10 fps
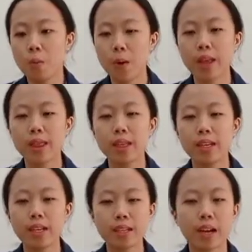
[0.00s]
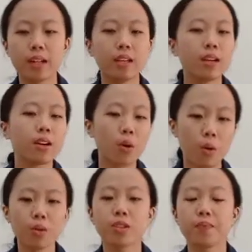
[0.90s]
when designing a
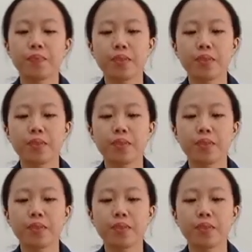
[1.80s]
course,